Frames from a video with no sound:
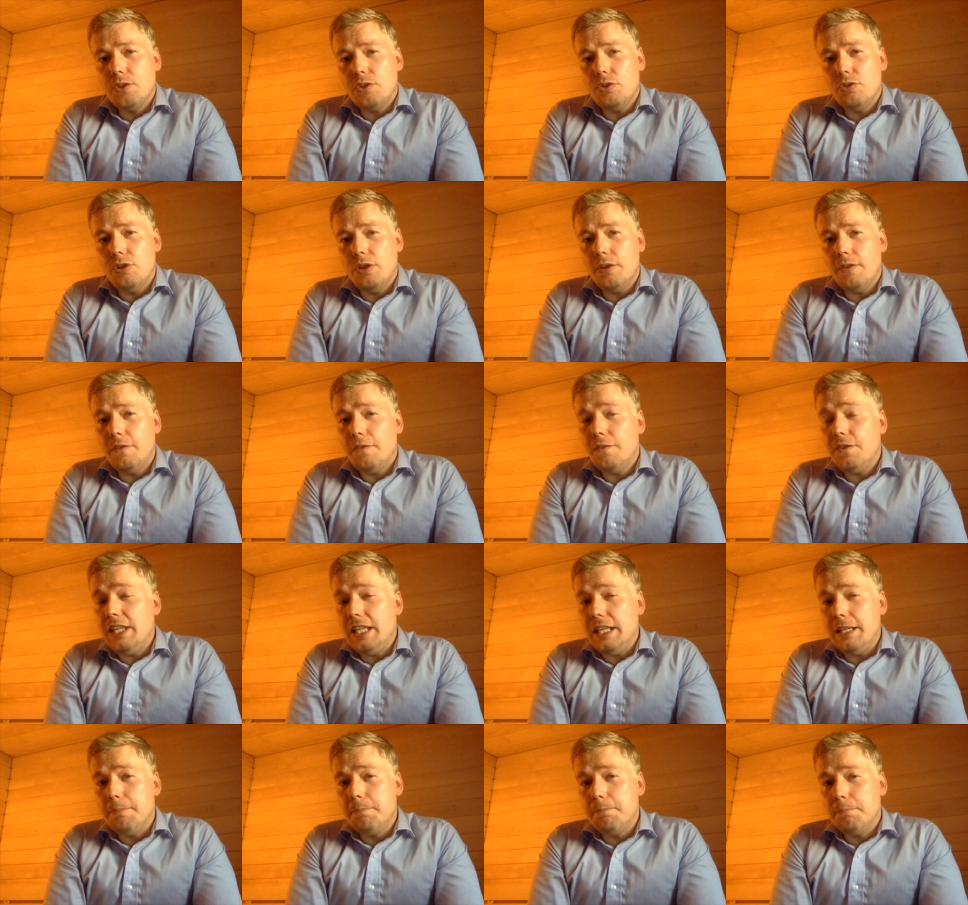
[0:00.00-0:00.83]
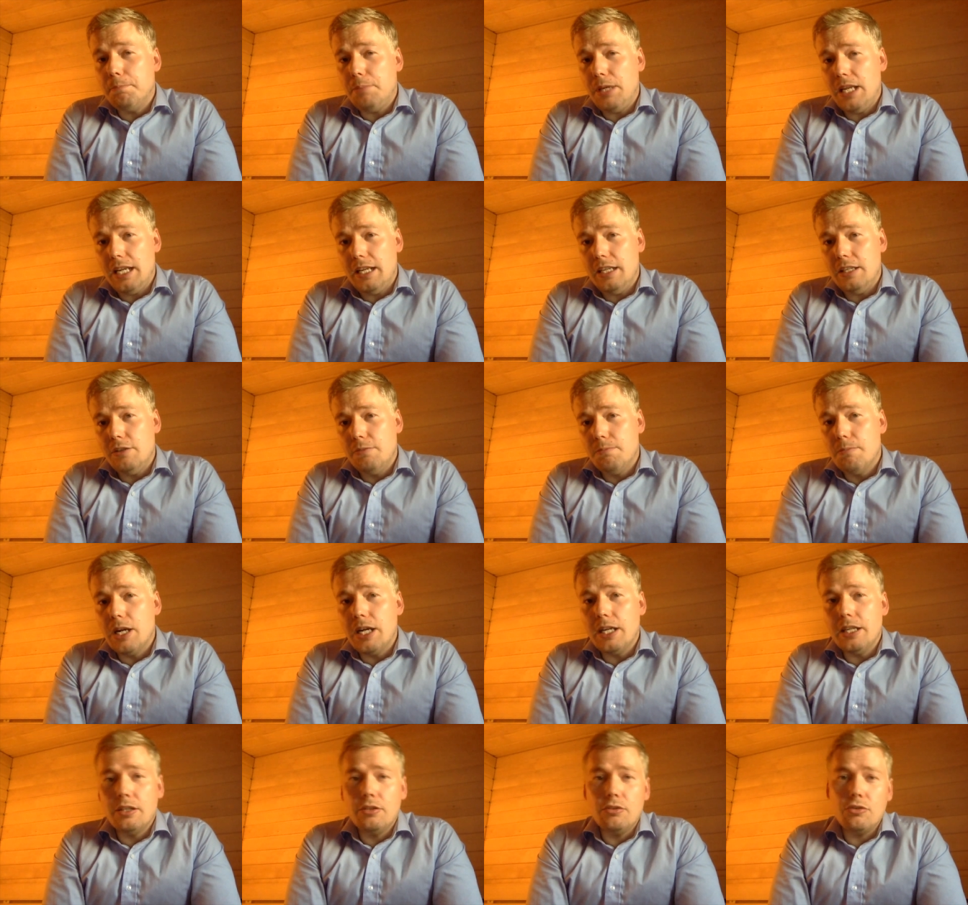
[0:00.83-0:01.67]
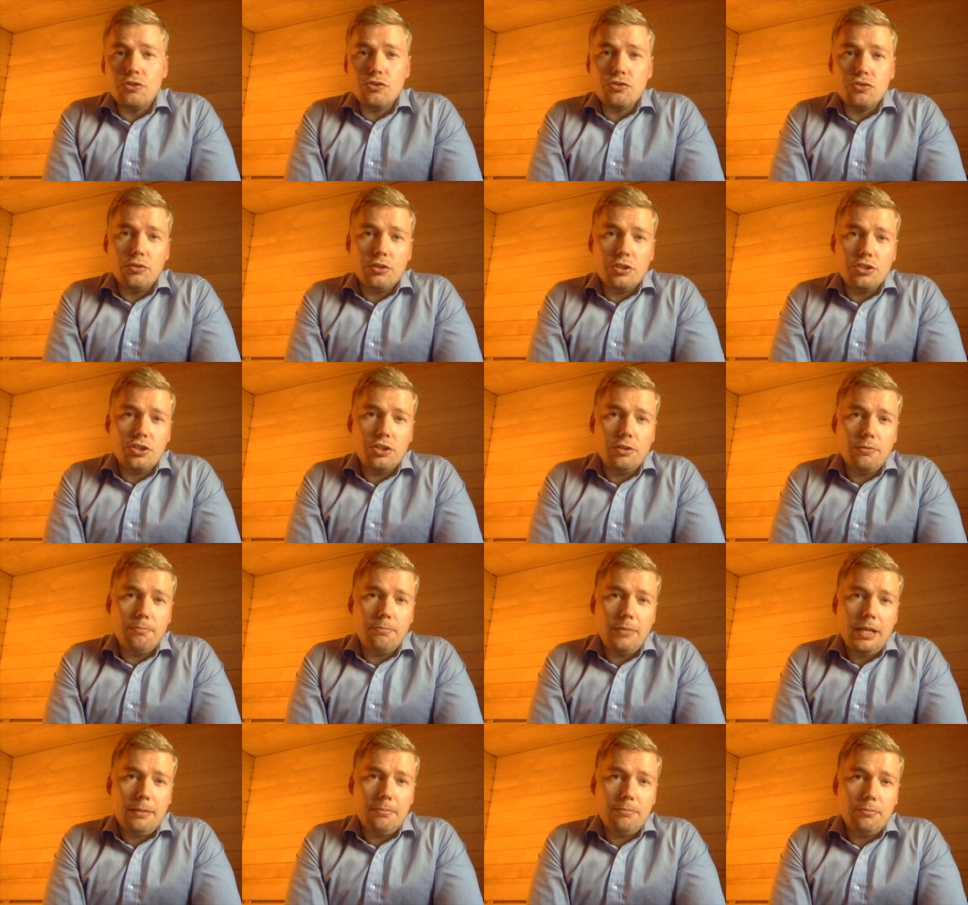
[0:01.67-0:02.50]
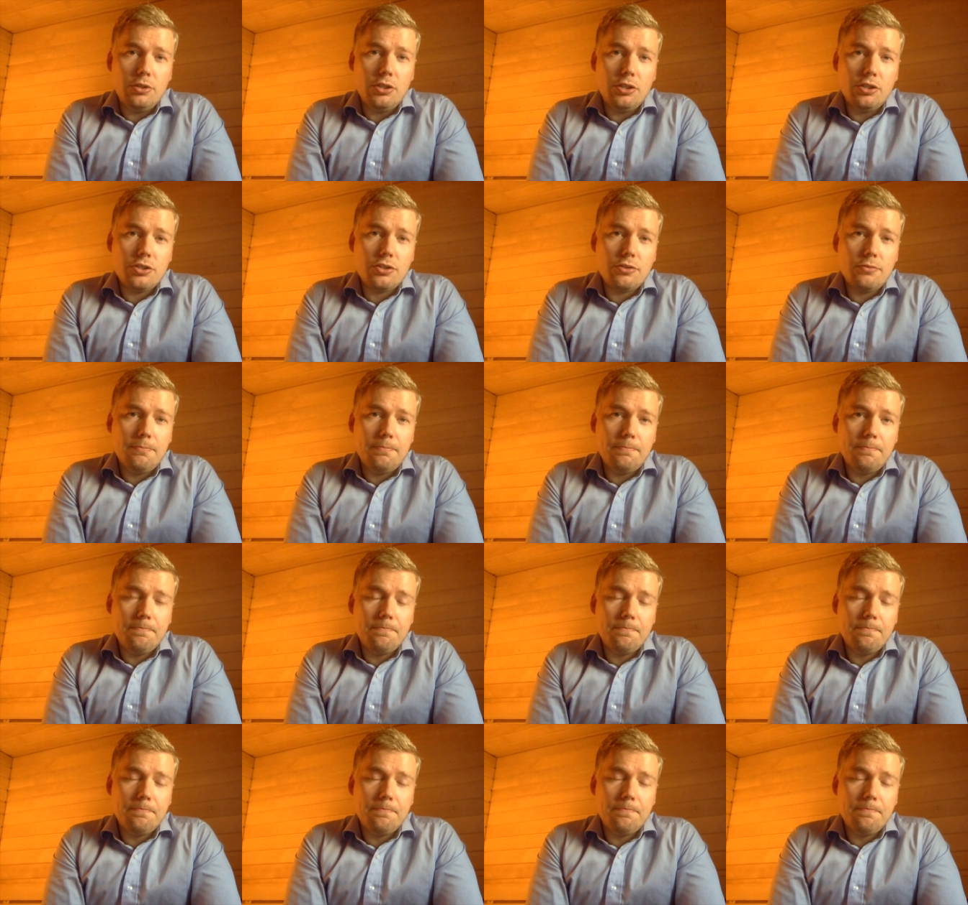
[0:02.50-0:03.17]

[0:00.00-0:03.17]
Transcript: to the fee paid by consortium members.